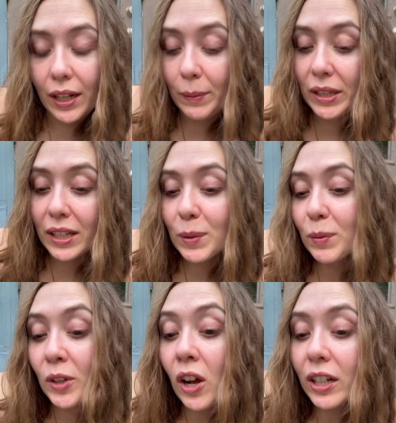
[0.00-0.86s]
I mean, that's
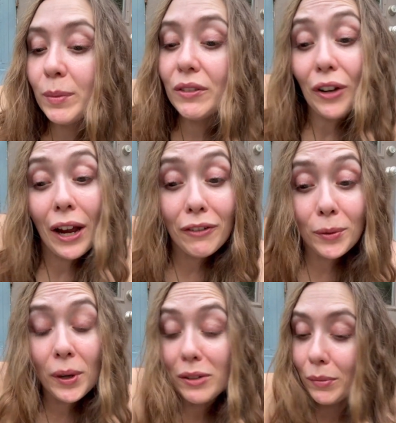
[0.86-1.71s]
not gonna be for
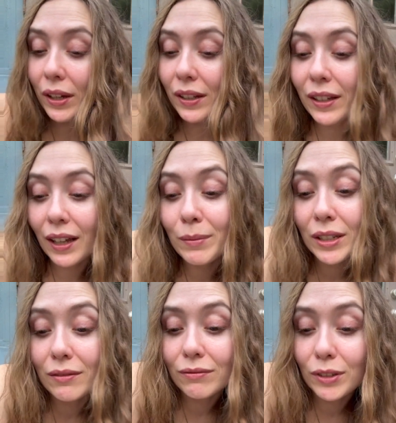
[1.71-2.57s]
everyone, but that, I
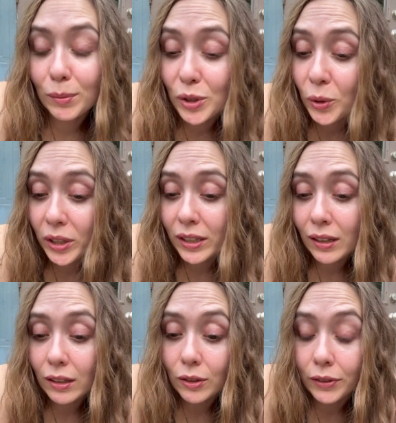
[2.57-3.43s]
mean, for majority,
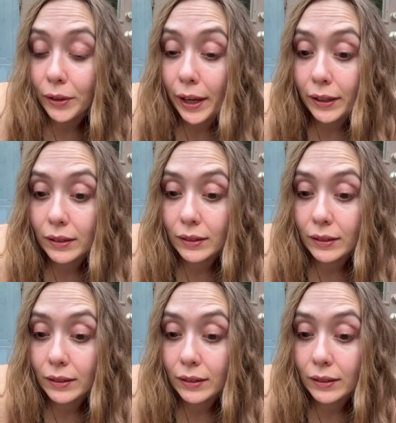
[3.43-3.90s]
I do feel that.